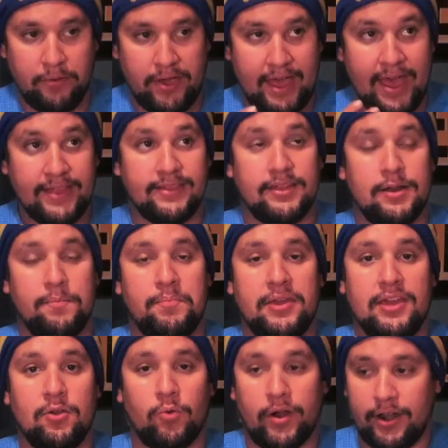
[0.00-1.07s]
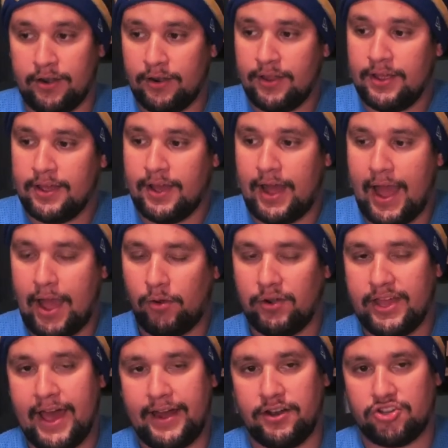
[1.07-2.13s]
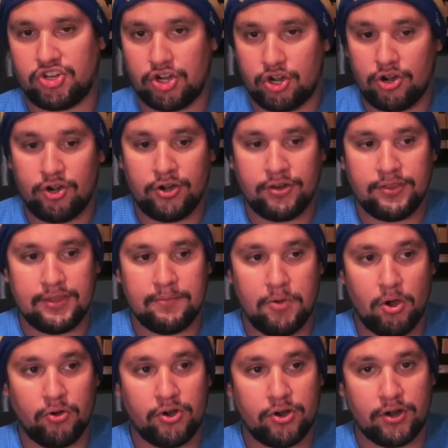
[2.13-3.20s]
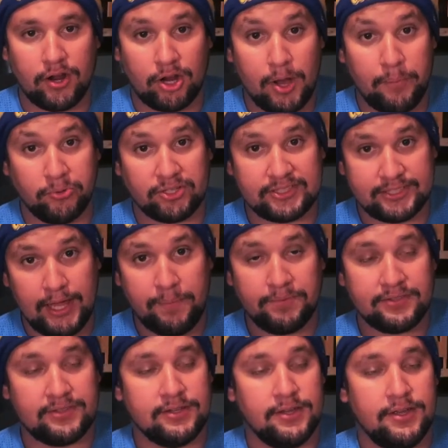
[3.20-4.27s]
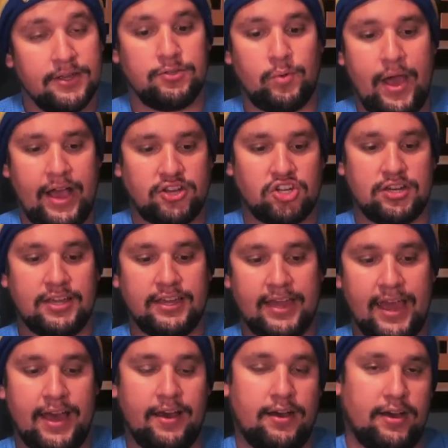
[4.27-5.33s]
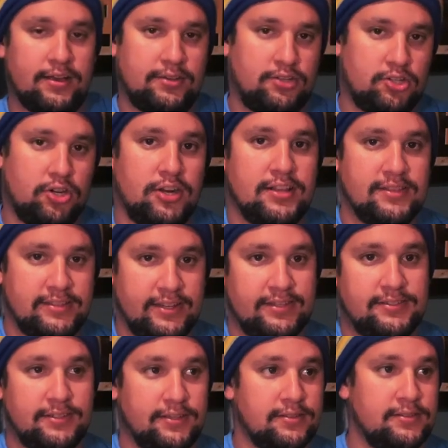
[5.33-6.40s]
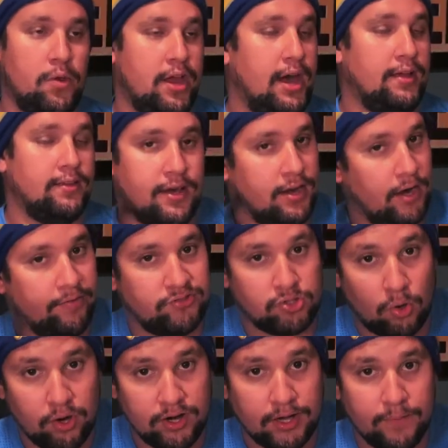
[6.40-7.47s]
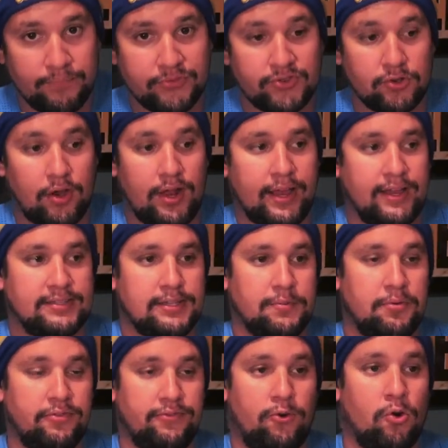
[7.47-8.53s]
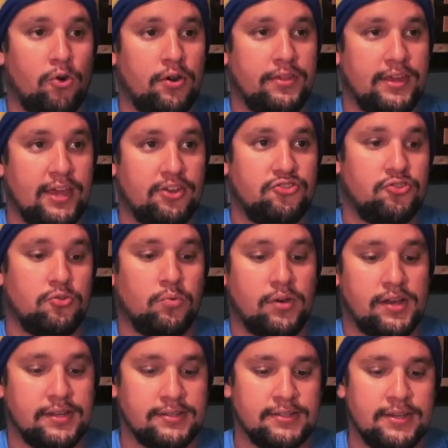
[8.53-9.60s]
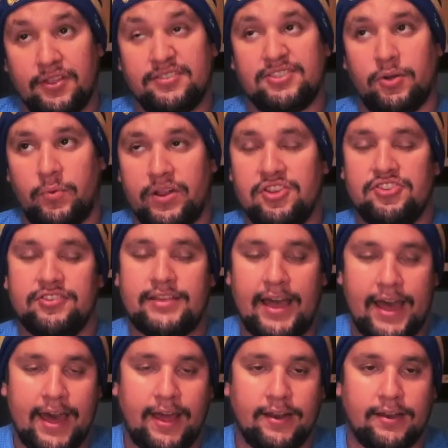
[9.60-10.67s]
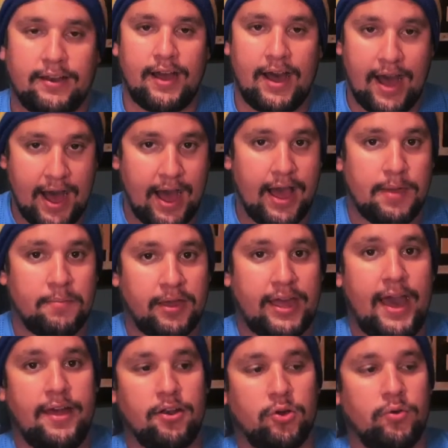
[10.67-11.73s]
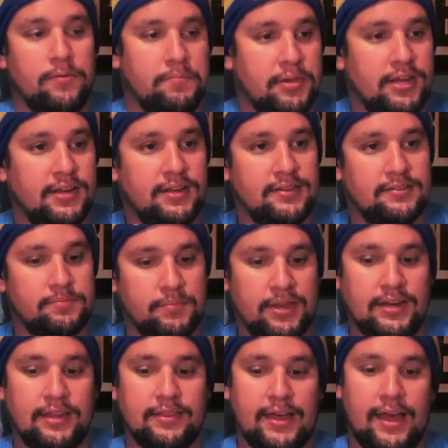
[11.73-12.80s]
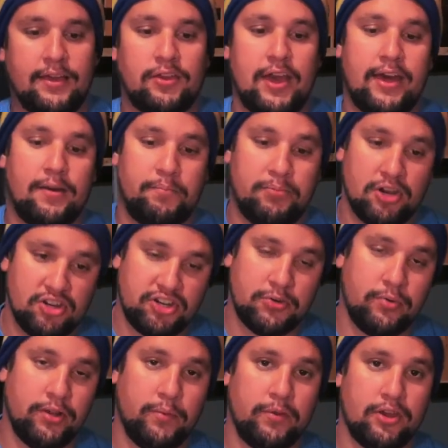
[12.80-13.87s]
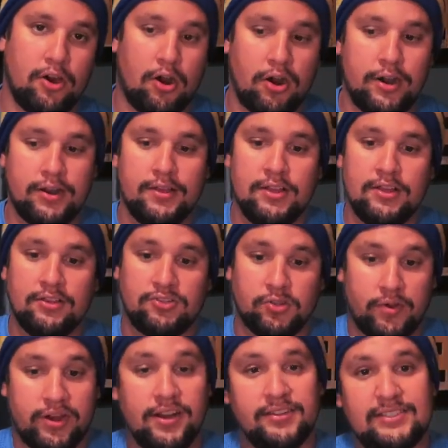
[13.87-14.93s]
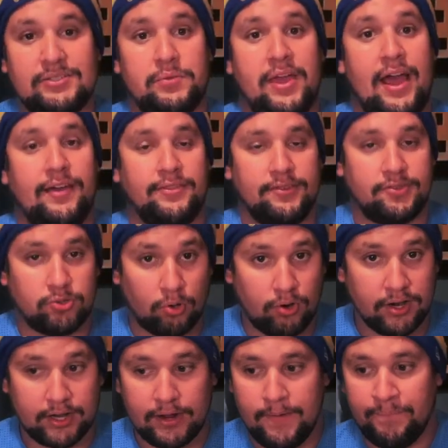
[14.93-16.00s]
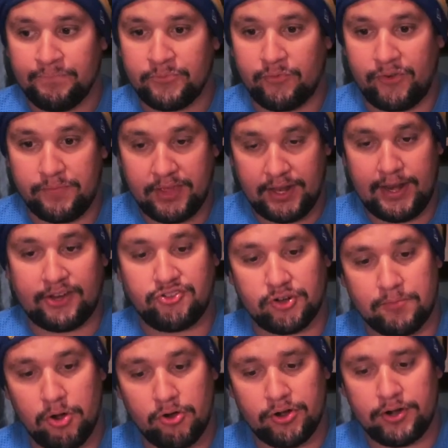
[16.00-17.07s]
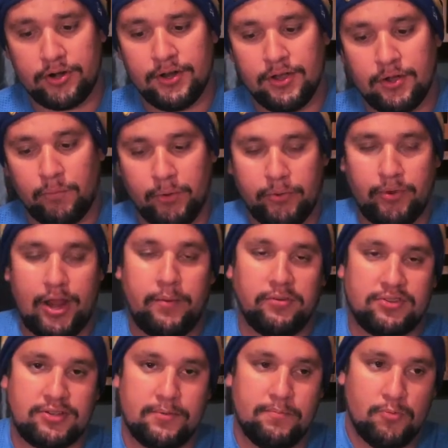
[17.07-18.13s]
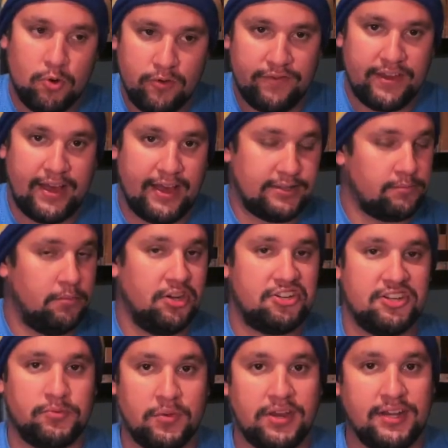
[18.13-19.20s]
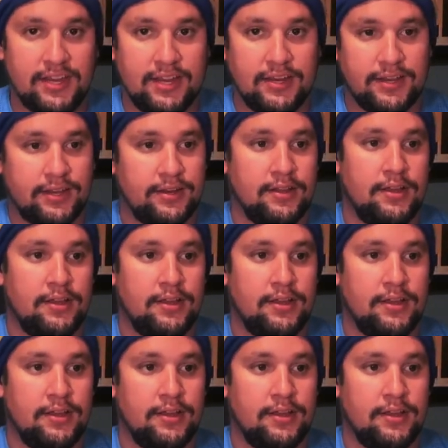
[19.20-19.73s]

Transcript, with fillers: it ended up being where I only had to turn the motor a couple steps to actually get a certain distance. We got enough torque. So like I said before, the issue was the syringes had high mechanical impedance, meaning that you had to push it really hard. So here, since we had the torque from the electric motor, we were able to move it as much as we needed